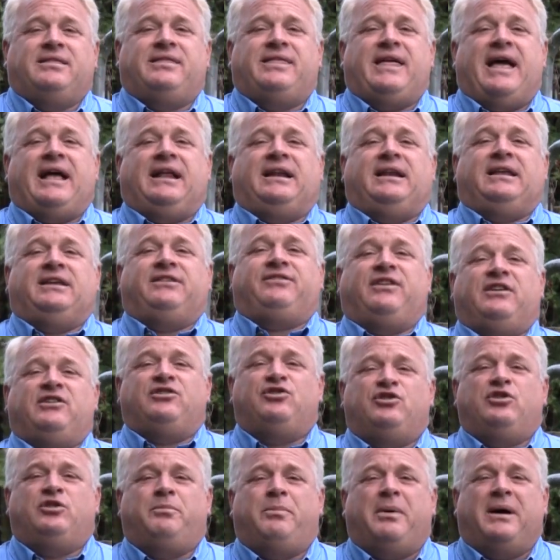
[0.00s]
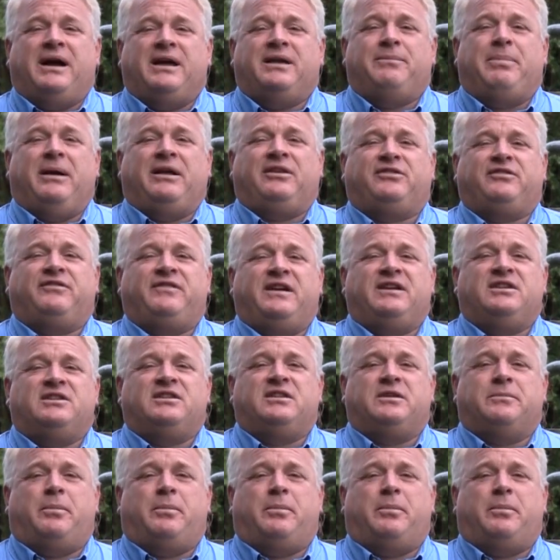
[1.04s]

that is issued by the Pennsylvania